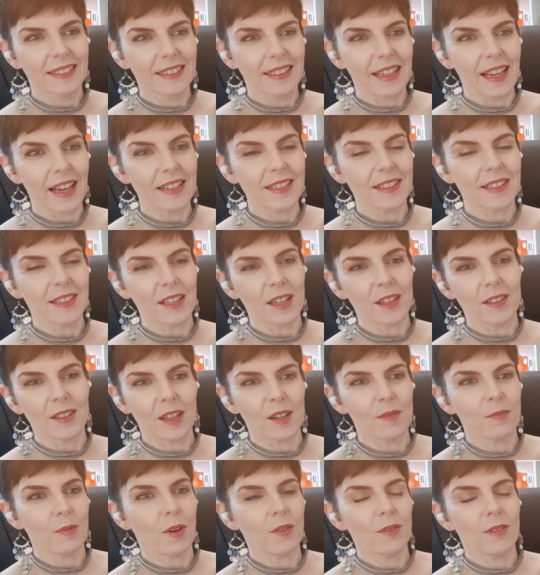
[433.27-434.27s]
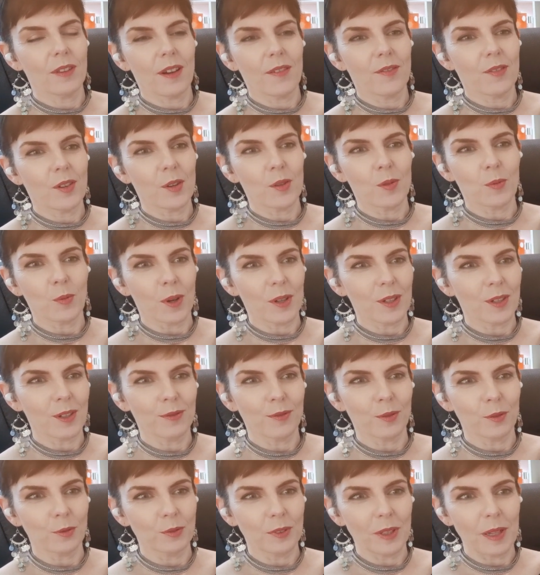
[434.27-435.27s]
and th- they both have those
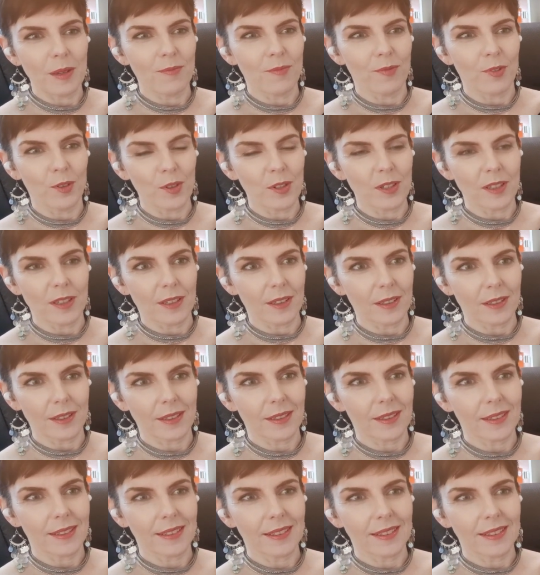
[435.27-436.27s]
wonderful deep voices.